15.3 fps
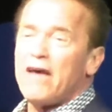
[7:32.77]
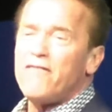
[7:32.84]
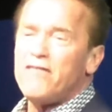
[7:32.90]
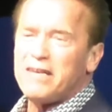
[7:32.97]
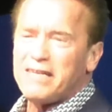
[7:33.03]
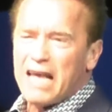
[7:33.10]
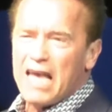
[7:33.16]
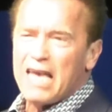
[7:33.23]

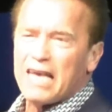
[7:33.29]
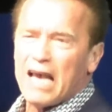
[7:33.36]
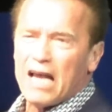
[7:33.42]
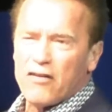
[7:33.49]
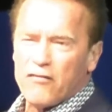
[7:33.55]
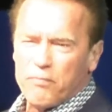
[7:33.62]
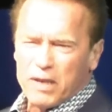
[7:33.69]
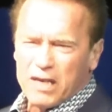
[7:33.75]
every day
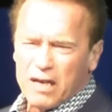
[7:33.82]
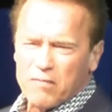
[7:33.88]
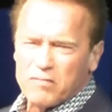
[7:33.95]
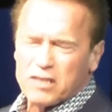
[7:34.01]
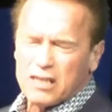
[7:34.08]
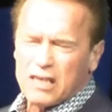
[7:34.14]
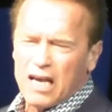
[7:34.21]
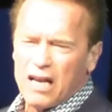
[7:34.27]
kind of
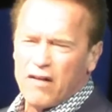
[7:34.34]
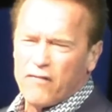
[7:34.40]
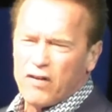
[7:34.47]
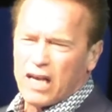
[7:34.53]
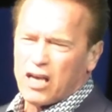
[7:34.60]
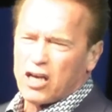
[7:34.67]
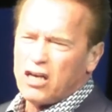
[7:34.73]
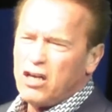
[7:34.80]
becomes kind of
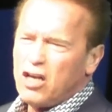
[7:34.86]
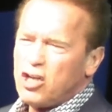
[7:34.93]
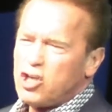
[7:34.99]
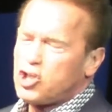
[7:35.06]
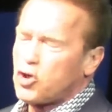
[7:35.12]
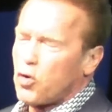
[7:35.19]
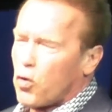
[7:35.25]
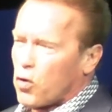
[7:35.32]
like
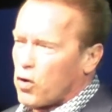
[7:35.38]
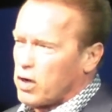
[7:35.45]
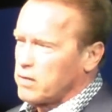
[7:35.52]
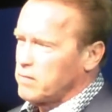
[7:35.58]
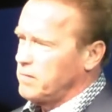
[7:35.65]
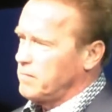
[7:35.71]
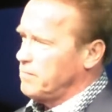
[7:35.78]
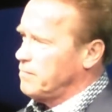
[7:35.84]
a chore.